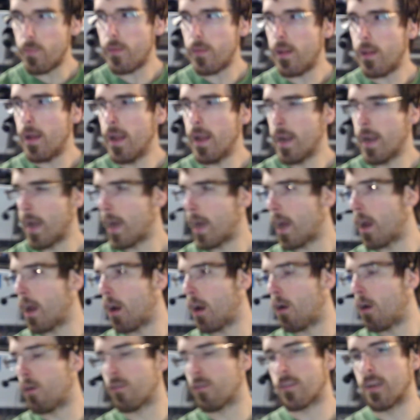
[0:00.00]
and I got it
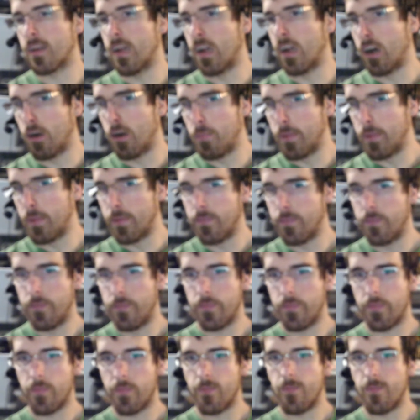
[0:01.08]
all set up, and
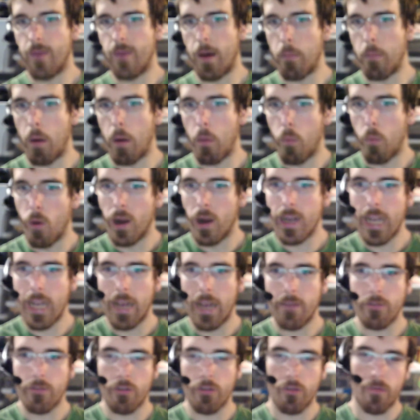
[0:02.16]
I bought one game
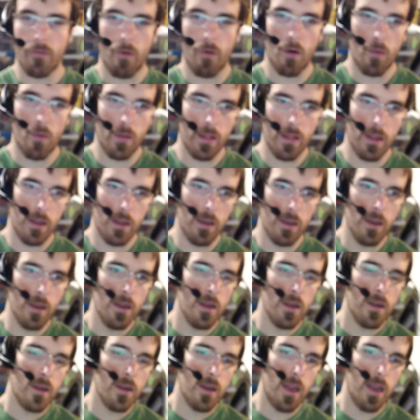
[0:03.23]
so far with it,
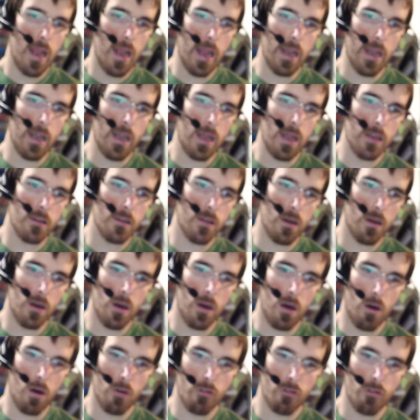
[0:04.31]
and that's
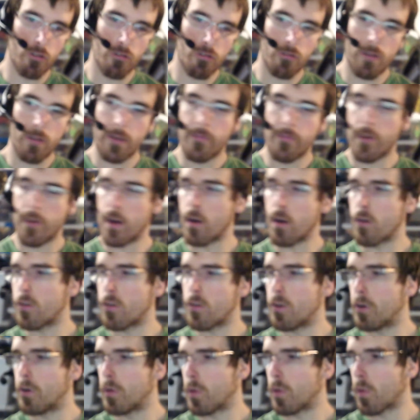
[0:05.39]
Ultra Street Fighter 2
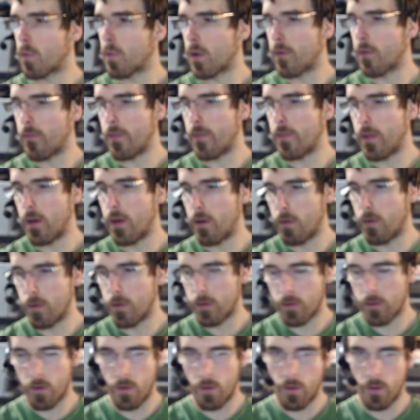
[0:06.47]
or whatever the hell it's
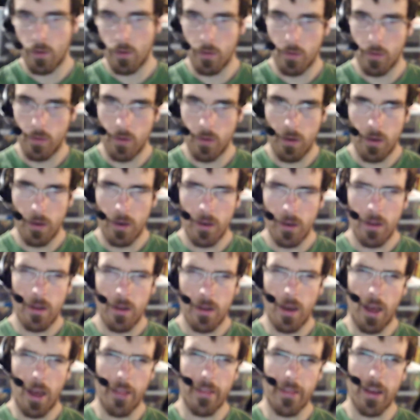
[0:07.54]
called.
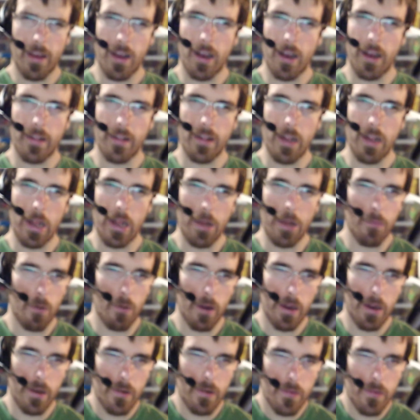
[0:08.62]
I think I got the name right.